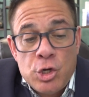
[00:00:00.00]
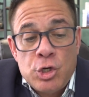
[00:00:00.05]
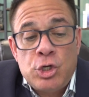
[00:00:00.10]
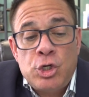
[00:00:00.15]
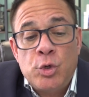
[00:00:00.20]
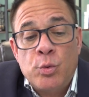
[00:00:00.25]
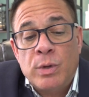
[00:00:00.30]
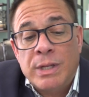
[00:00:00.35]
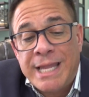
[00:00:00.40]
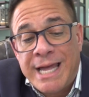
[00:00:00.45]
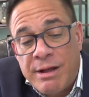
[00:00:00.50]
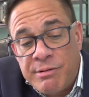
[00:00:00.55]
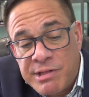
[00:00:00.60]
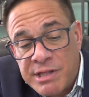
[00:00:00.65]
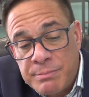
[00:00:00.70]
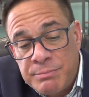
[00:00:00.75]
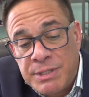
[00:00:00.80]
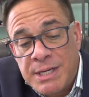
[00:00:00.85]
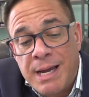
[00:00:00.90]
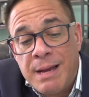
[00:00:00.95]
Do you allow
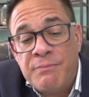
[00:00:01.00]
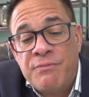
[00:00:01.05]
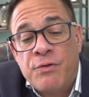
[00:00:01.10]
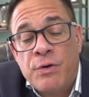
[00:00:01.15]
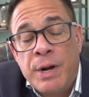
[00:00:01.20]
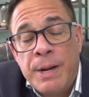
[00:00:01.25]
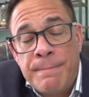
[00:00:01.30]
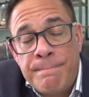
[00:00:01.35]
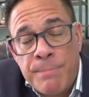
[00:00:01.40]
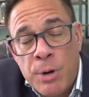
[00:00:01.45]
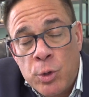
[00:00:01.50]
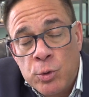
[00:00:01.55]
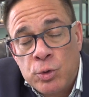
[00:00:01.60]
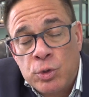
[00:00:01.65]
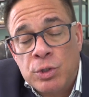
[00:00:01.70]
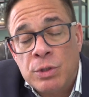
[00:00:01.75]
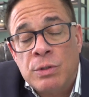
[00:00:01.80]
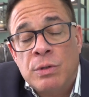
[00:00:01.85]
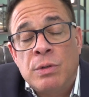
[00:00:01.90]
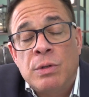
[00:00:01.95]
some time for
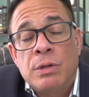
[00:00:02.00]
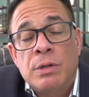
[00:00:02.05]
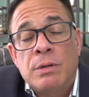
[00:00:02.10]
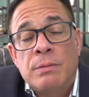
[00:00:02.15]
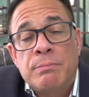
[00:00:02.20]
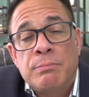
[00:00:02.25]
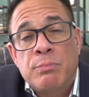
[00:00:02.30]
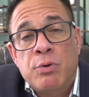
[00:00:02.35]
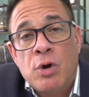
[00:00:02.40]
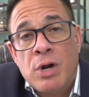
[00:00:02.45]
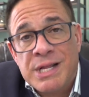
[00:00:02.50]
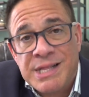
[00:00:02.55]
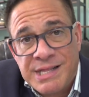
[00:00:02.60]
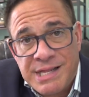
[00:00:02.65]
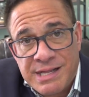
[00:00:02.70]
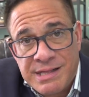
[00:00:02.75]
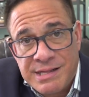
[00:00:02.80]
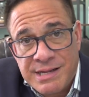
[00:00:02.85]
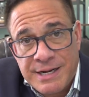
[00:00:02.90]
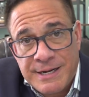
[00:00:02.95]
emotional
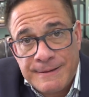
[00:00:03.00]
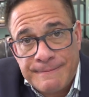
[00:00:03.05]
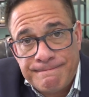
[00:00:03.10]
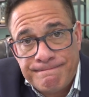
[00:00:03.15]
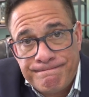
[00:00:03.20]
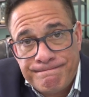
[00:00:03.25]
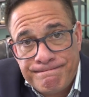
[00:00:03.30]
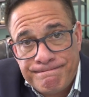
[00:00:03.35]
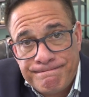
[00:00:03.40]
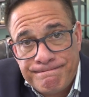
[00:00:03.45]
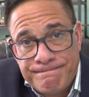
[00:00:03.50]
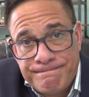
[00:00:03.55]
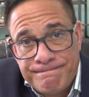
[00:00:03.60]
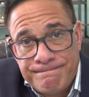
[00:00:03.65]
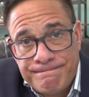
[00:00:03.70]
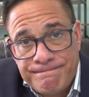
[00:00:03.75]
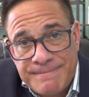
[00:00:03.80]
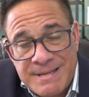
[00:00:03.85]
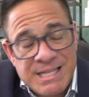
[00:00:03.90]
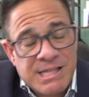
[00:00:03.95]
processing?
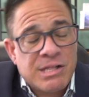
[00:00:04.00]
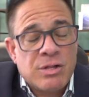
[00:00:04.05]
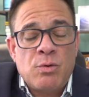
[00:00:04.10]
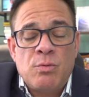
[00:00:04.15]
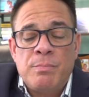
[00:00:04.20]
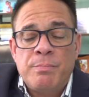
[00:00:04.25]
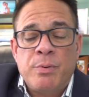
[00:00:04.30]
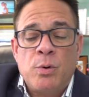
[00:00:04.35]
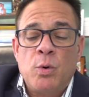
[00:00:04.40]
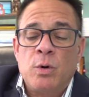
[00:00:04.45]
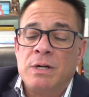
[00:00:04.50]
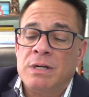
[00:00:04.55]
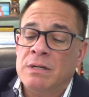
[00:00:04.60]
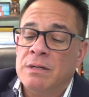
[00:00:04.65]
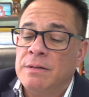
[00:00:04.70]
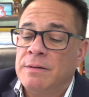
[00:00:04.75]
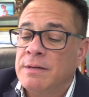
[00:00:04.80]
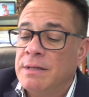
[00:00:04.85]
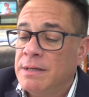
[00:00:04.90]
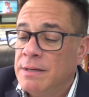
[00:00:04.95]
That's so
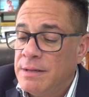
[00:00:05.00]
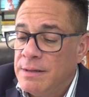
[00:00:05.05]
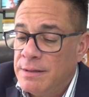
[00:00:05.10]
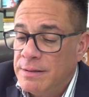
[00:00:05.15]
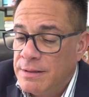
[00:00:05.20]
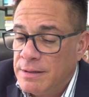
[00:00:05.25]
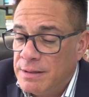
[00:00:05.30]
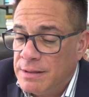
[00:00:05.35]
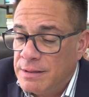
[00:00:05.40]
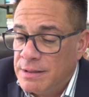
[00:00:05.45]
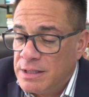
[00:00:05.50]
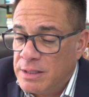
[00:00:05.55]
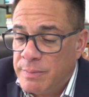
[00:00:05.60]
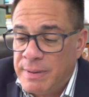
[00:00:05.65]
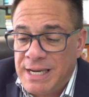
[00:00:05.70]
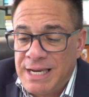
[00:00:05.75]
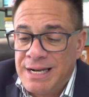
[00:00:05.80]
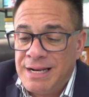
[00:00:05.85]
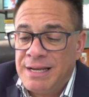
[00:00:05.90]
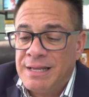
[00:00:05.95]
important. The
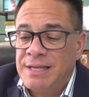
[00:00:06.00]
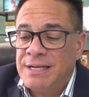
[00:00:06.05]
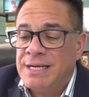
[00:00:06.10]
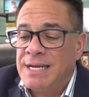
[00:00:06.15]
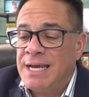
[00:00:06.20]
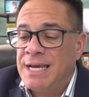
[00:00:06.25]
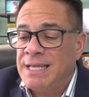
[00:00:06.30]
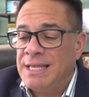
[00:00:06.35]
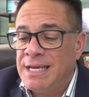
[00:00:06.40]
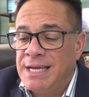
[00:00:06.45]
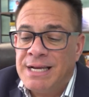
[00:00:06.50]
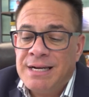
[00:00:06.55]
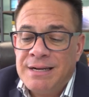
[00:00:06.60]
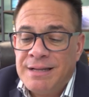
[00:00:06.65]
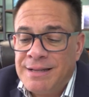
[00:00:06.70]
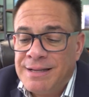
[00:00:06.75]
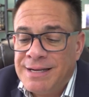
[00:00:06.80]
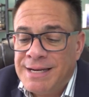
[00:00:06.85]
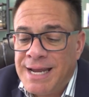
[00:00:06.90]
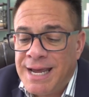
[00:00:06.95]
beginning of the day, the end
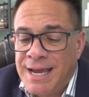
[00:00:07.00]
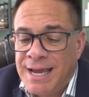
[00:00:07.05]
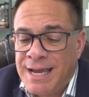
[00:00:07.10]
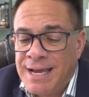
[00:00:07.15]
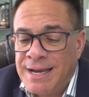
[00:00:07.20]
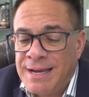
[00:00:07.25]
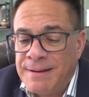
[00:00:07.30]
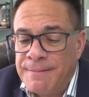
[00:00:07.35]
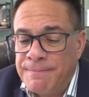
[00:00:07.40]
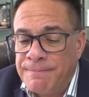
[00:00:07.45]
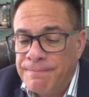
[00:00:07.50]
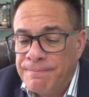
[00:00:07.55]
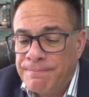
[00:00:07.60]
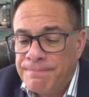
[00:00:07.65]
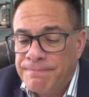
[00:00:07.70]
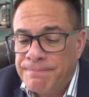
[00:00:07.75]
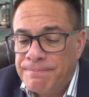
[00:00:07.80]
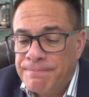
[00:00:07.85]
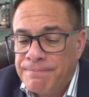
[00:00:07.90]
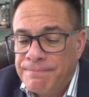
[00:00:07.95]
of the day,
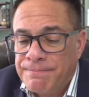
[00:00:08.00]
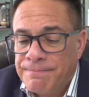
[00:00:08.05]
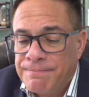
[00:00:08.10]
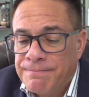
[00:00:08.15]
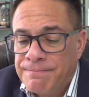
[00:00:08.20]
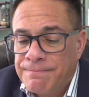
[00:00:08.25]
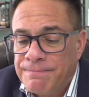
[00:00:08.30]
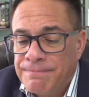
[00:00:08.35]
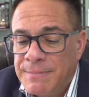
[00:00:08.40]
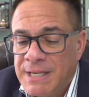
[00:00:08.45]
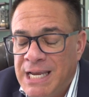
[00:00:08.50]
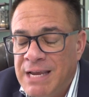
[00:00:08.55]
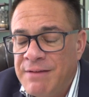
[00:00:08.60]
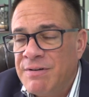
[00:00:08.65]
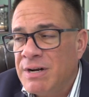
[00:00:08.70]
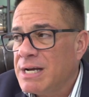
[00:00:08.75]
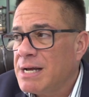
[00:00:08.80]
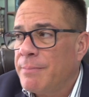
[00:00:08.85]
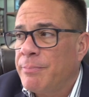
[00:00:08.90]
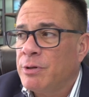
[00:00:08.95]
even
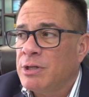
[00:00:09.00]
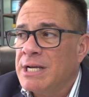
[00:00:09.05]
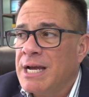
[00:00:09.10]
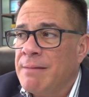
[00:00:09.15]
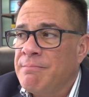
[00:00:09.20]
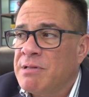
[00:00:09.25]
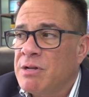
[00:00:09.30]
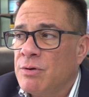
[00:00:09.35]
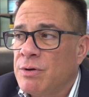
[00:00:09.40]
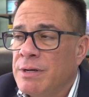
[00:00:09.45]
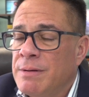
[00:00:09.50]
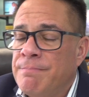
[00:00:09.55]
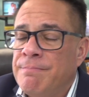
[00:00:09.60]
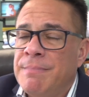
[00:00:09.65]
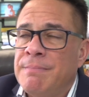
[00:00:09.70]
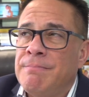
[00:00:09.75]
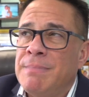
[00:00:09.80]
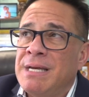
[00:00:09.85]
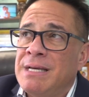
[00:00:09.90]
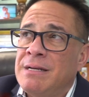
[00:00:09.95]
a couple times during the
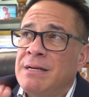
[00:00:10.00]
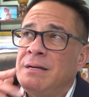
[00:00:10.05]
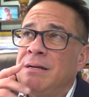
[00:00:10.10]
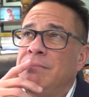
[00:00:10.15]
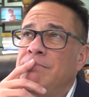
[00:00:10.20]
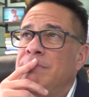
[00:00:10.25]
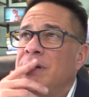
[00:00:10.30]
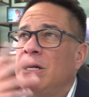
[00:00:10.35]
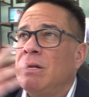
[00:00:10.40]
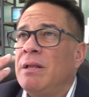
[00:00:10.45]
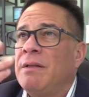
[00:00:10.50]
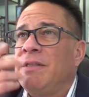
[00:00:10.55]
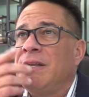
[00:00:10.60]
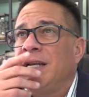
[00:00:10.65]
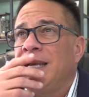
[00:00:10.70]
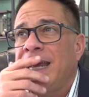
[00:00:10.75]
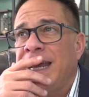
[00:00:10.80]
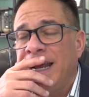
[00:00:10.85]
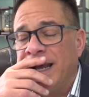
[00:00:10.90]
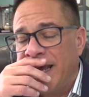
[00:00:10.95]
mid middle of the
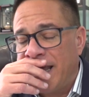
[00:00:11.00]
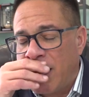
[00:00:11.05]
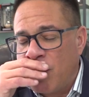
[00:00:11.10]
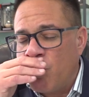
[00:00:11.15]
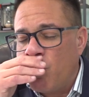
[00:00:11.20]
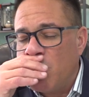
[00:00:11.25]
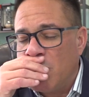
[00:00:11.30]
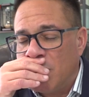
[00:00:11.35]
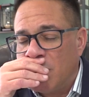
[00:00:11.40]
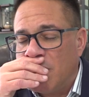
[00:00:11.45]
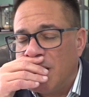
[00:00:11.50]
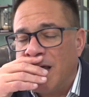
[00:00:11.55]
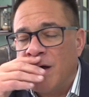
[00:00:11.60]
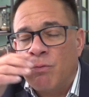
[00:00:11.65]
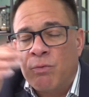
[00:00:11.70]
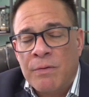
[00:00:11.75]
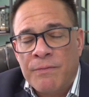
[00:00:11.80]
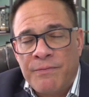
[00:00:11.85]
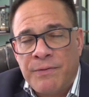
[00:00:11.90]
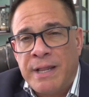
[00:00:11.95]
day, I, I will. I'll
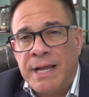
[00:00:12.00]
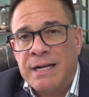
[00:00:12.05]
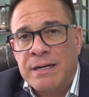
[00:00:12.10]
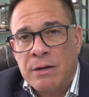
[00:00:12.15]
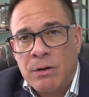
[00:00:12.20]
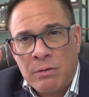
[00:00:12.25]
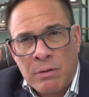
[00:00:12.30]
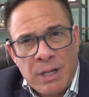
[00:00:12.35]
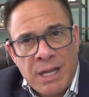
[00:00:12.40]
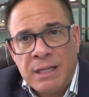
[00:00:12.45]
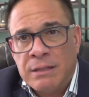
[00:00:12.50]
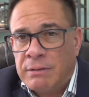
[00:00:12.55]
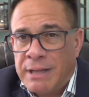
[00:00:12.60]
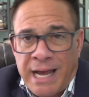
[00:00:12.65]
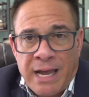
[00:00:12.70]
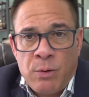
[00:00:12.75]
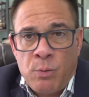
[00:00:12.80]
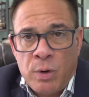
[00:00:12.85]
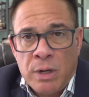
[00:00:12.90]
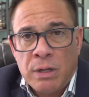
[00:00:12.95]
reflect. I'll, I'll
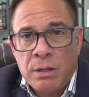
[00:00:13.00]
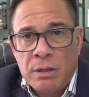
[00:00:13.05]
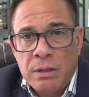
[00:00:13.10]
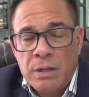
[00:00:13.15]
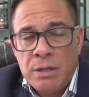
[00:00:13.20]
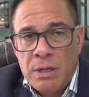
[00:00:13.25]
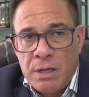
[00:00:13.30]
I will.